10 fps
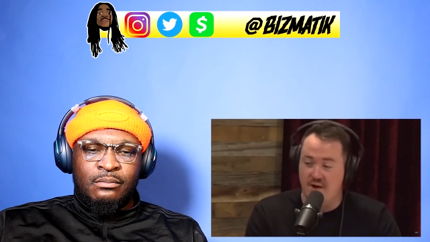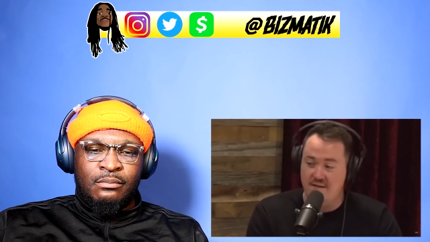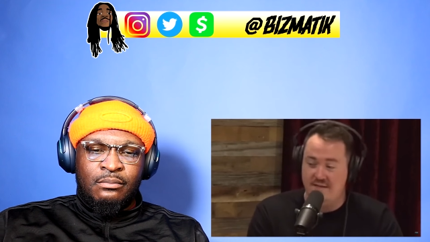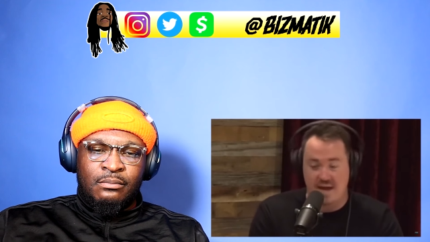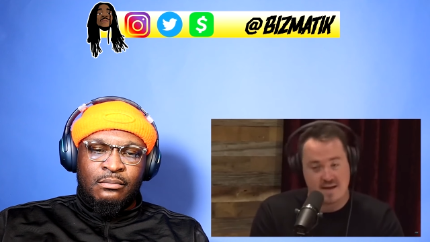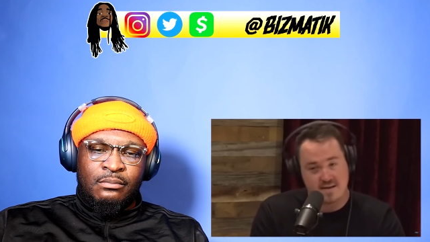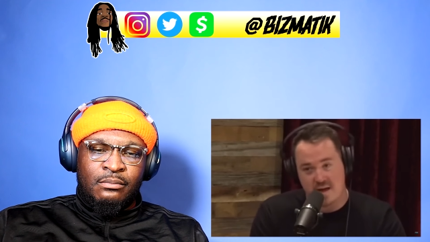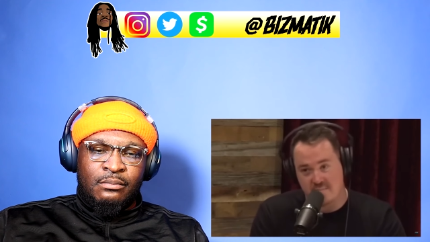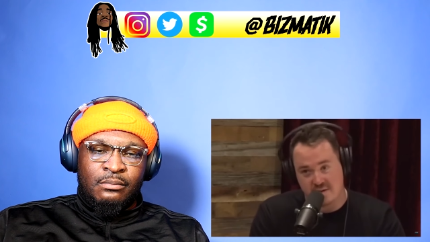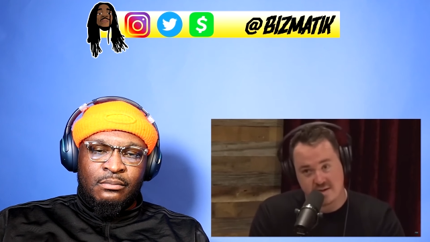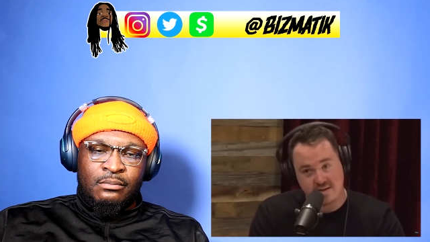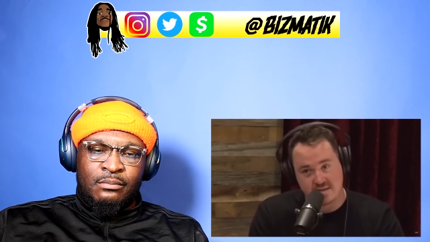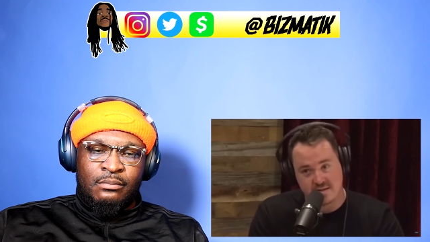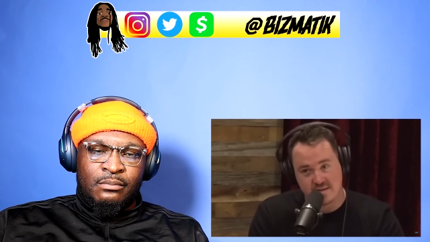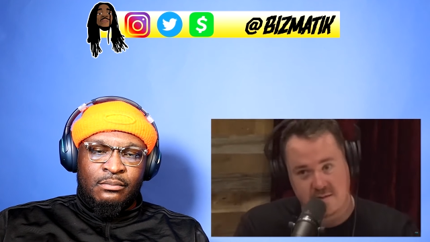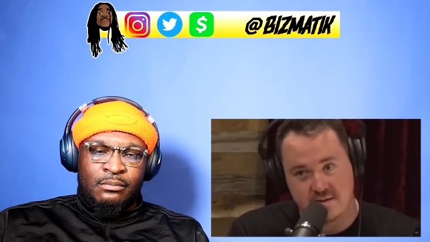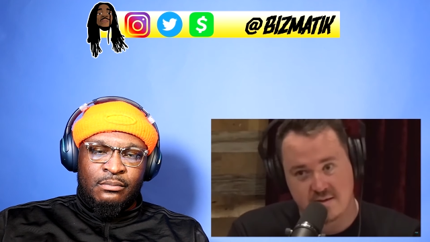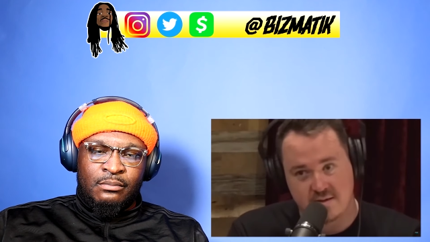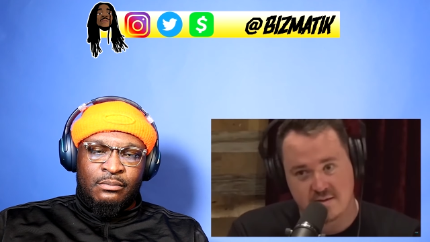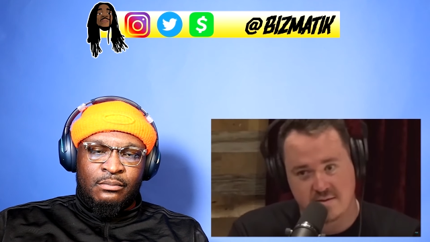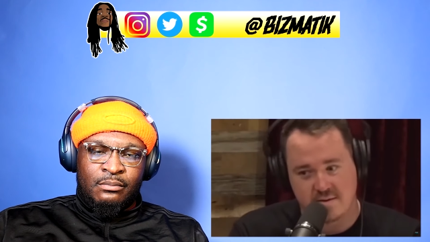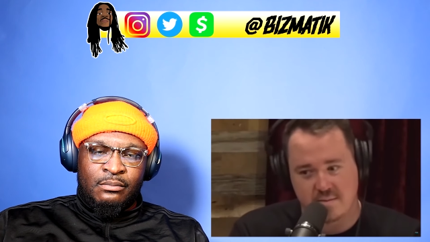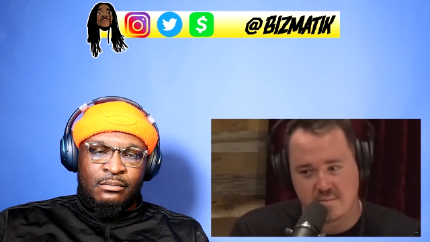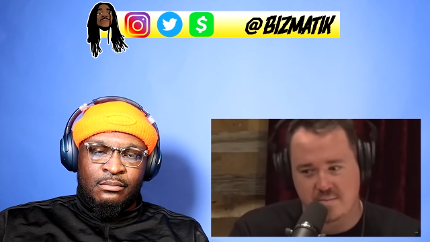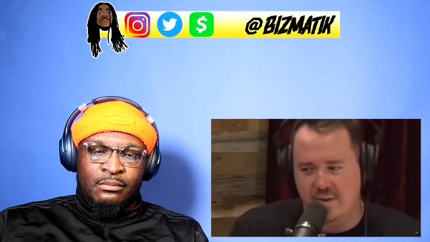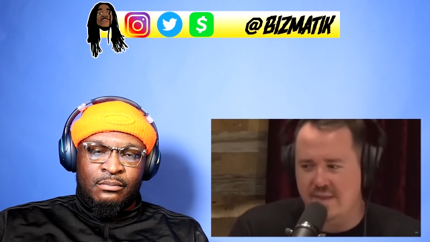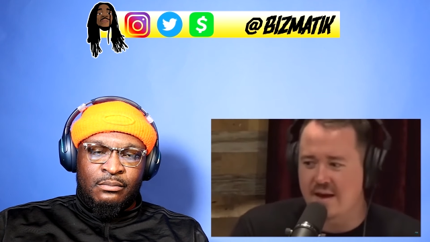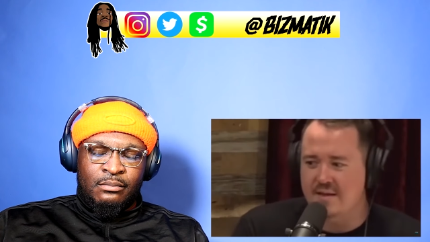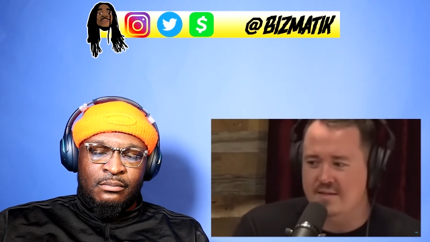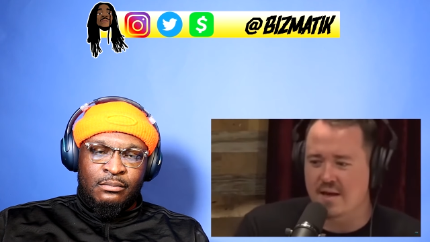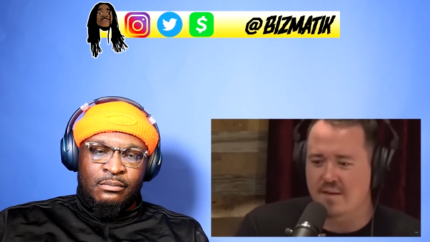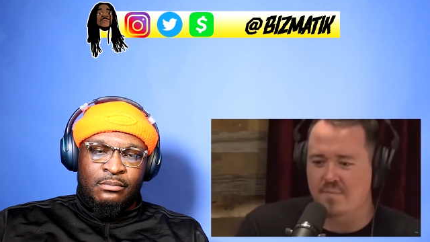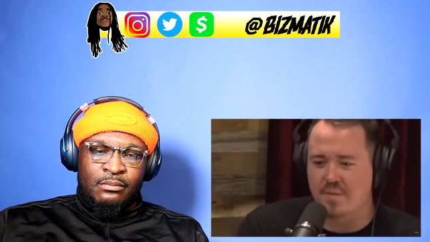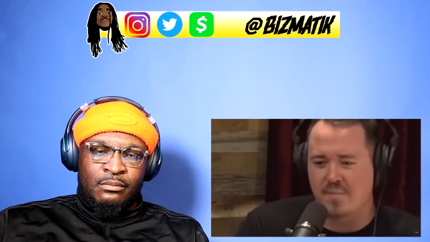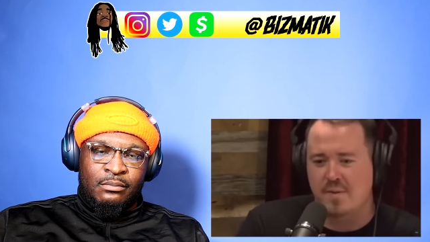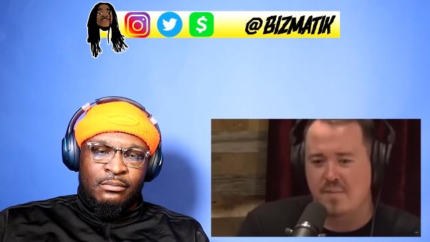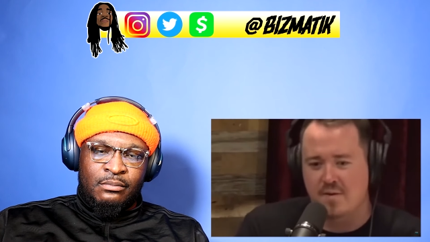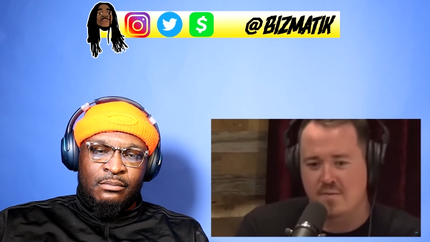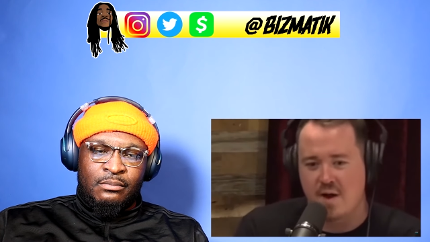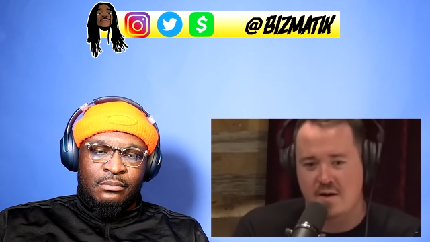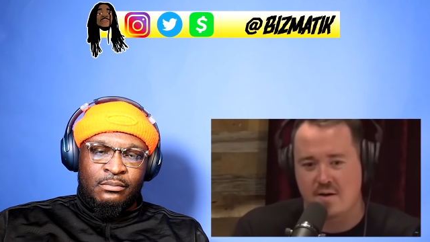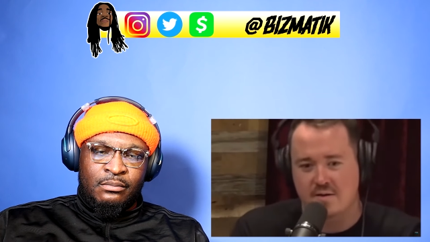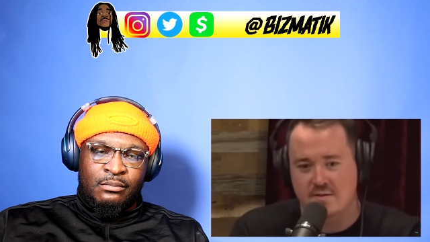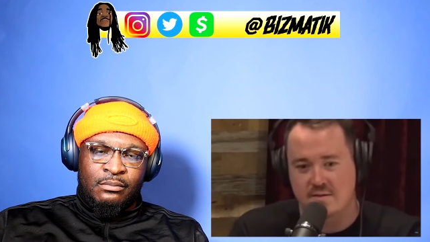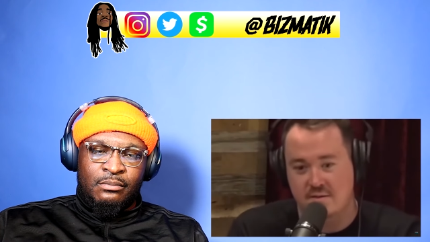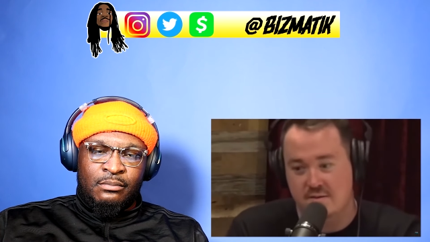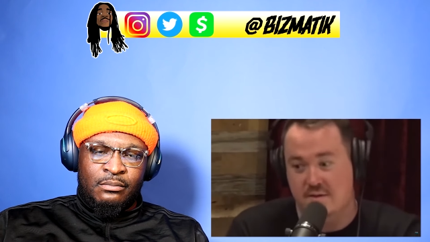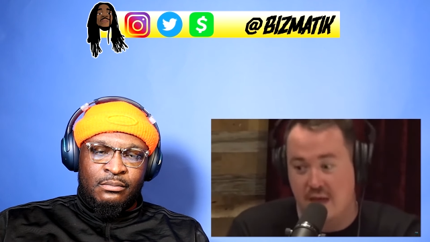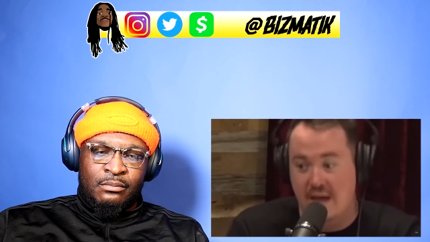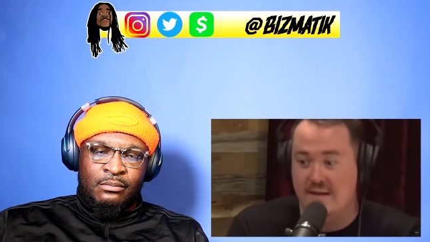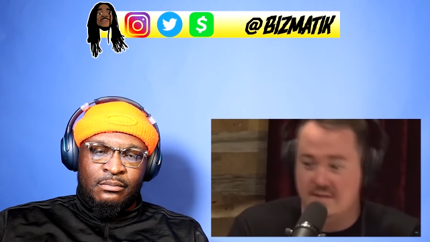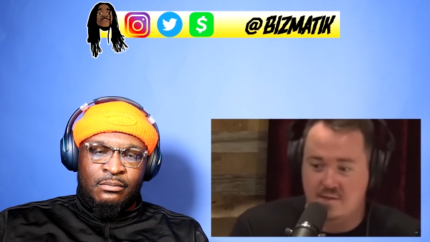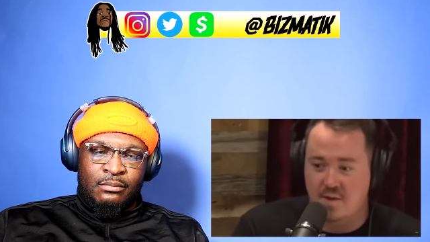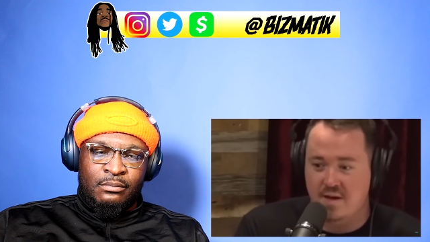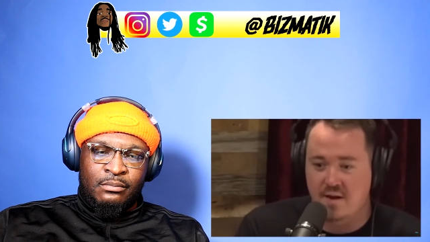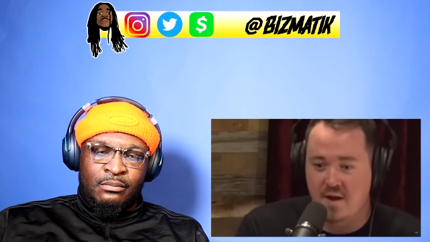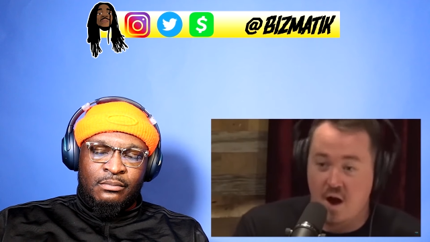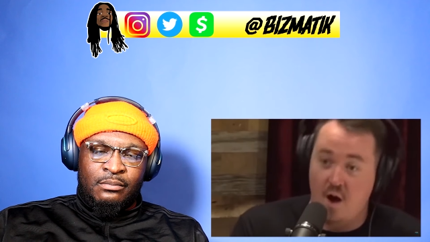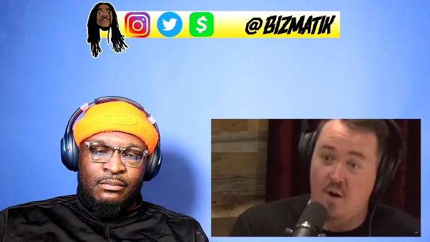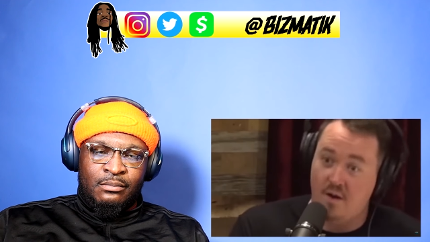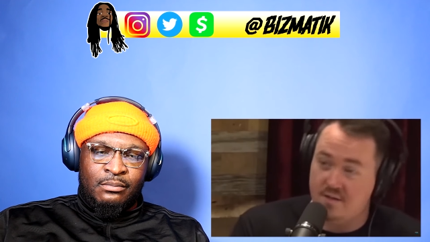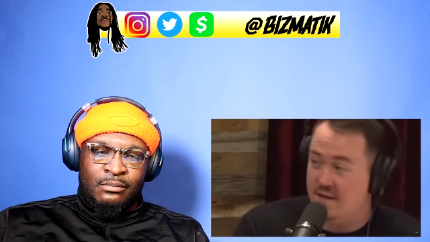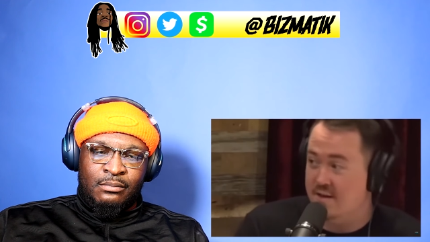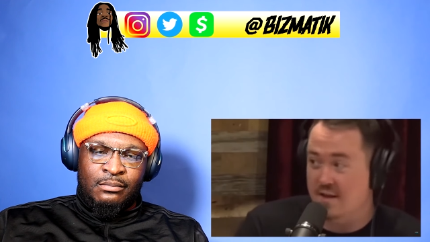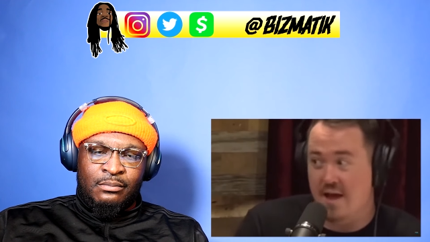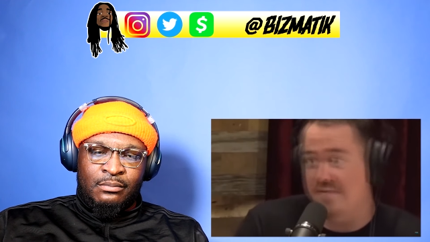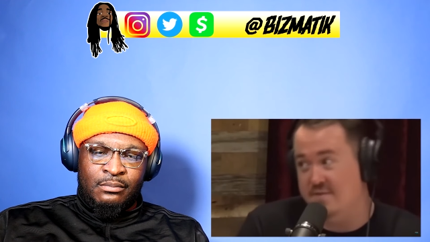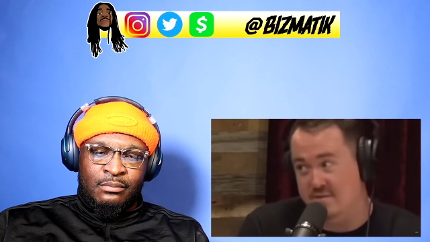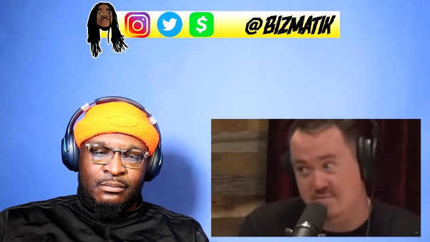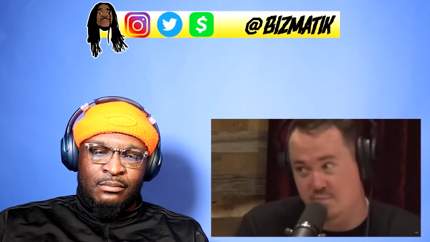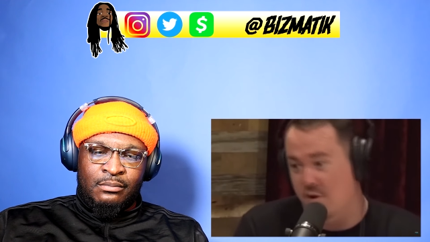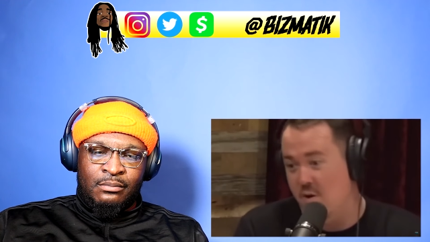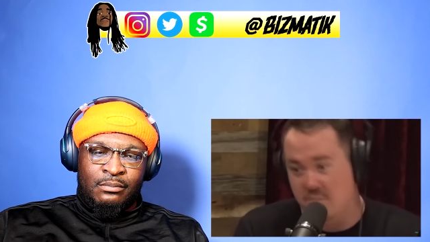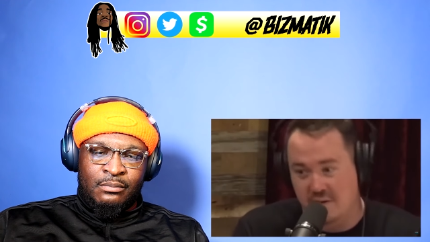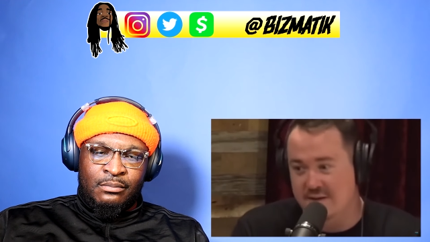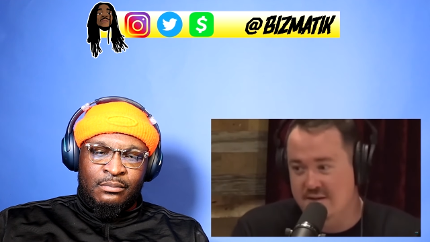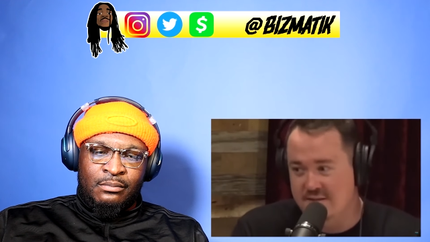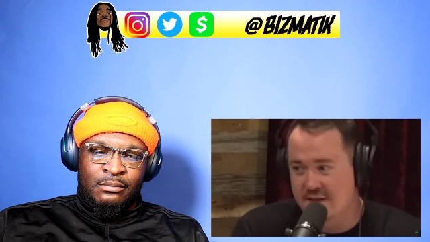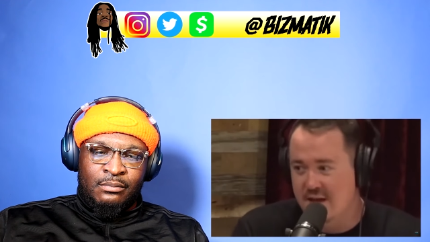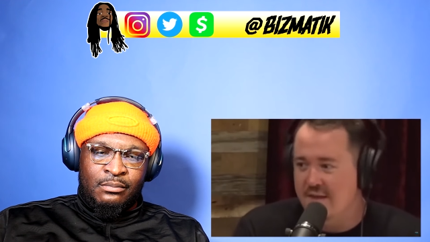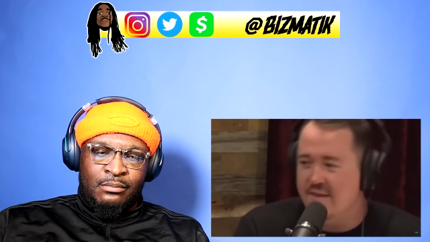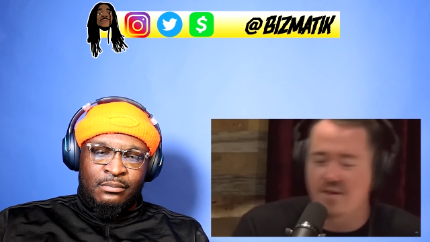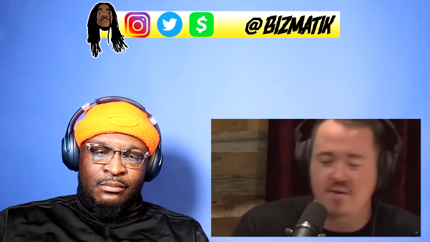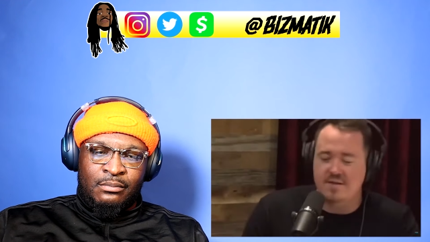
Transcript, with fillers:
Speaker 1: anti-police." Ooh. But then it's like the people on the right are all this, they get to tweet, oh, all of a sudden the left's pro police. Pro police. They yeah. do this